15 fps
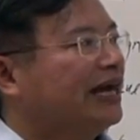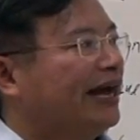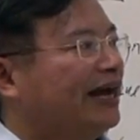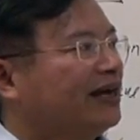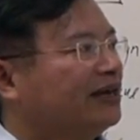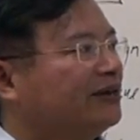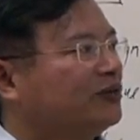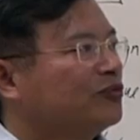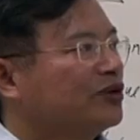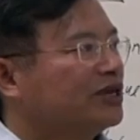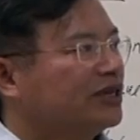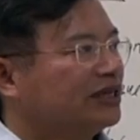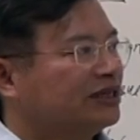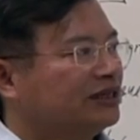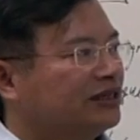And
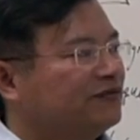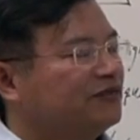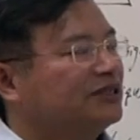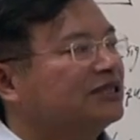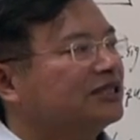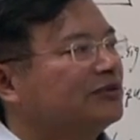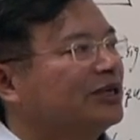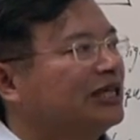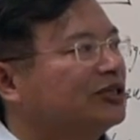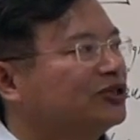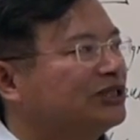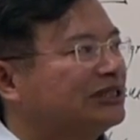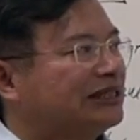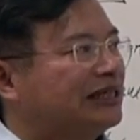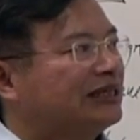with the different
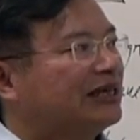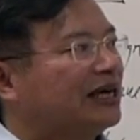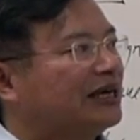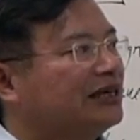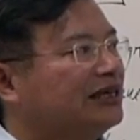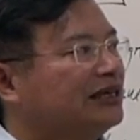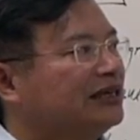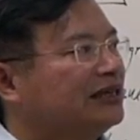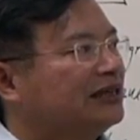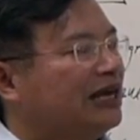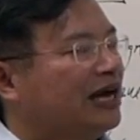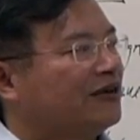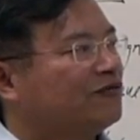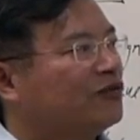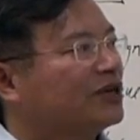simulation data,
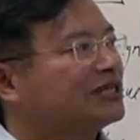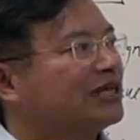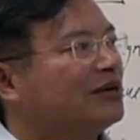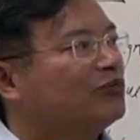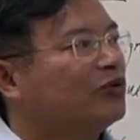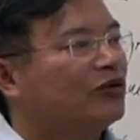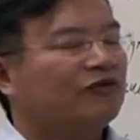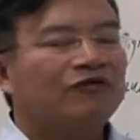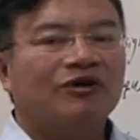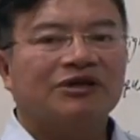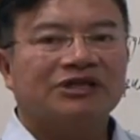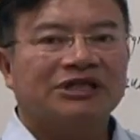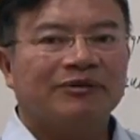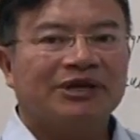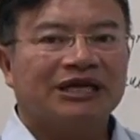like for example,
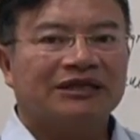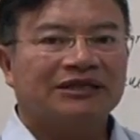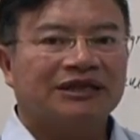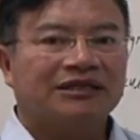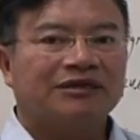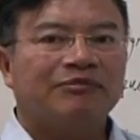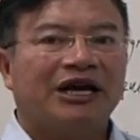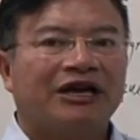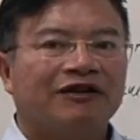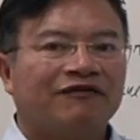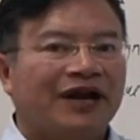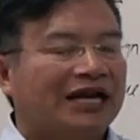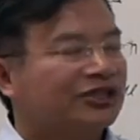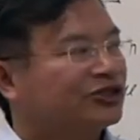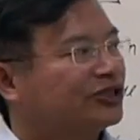for semiconductor
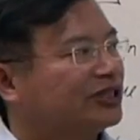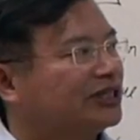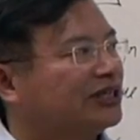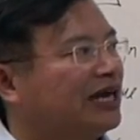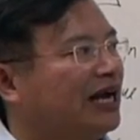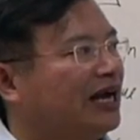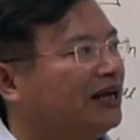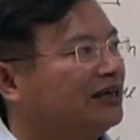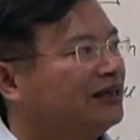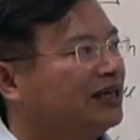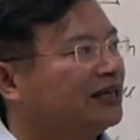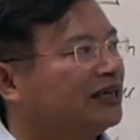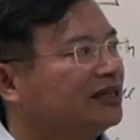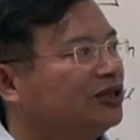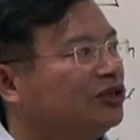manufacturing, like they
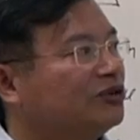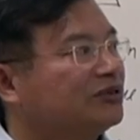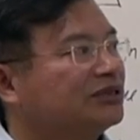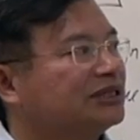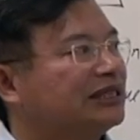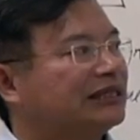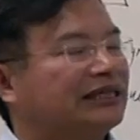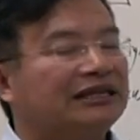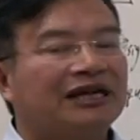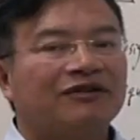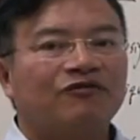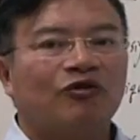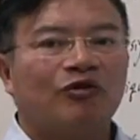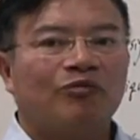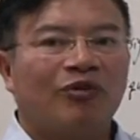can use the
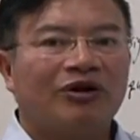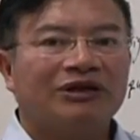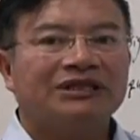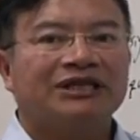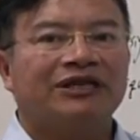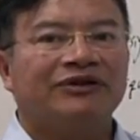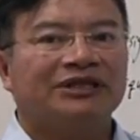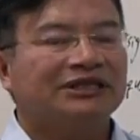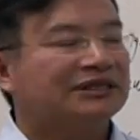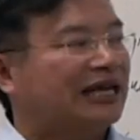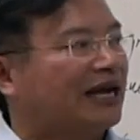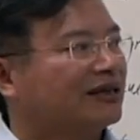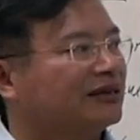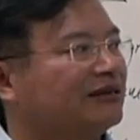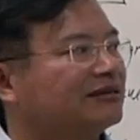data for monitoring,
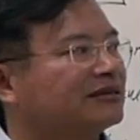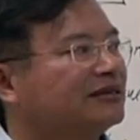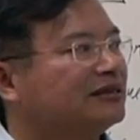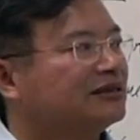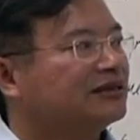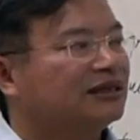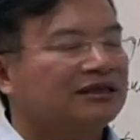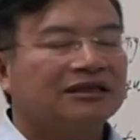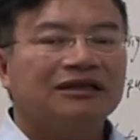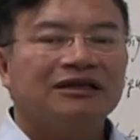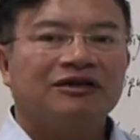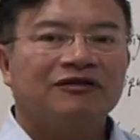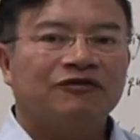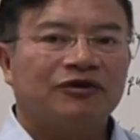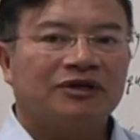diagnosis,
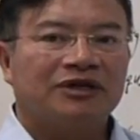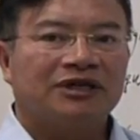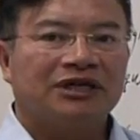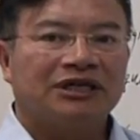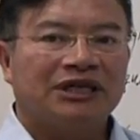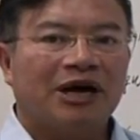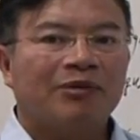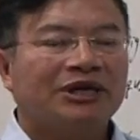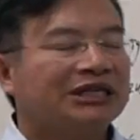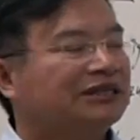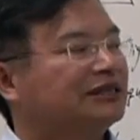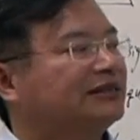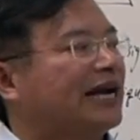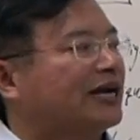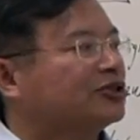for anomaly
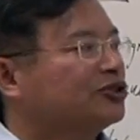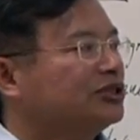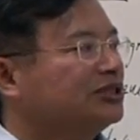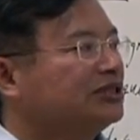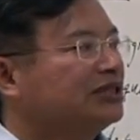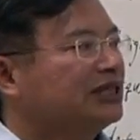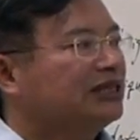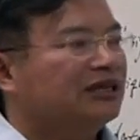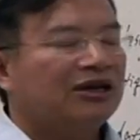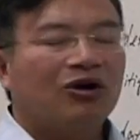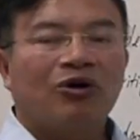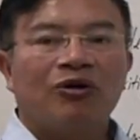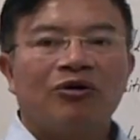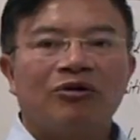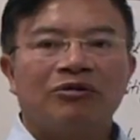detection,
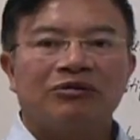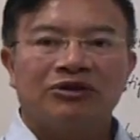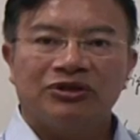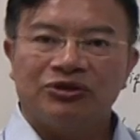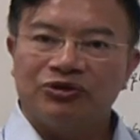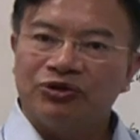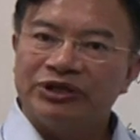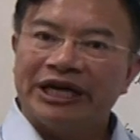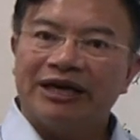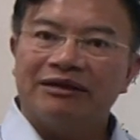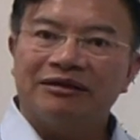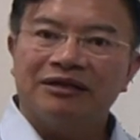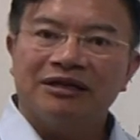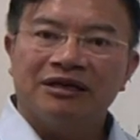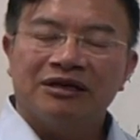or you
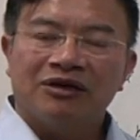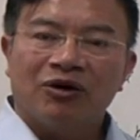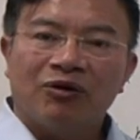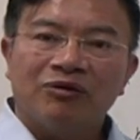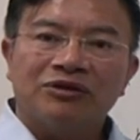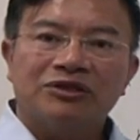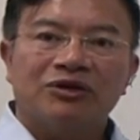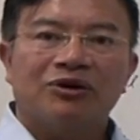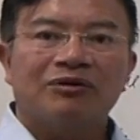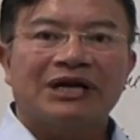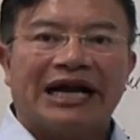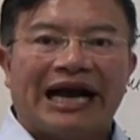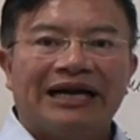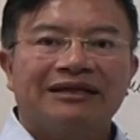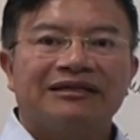can
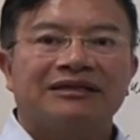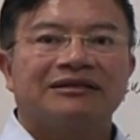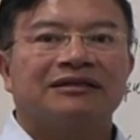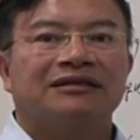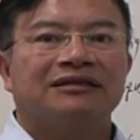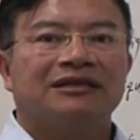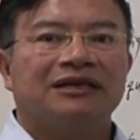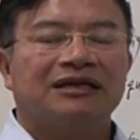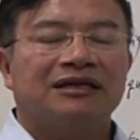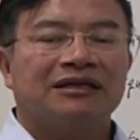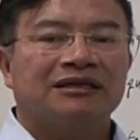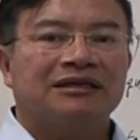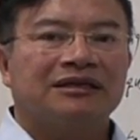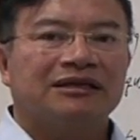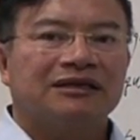also guide it,
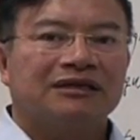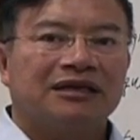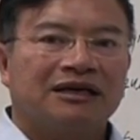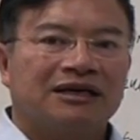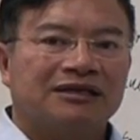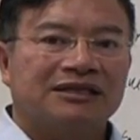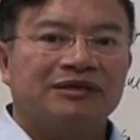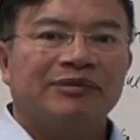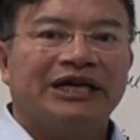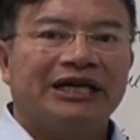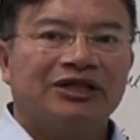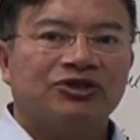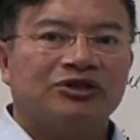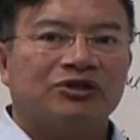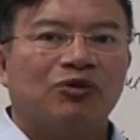the uh,
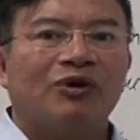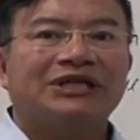simulation.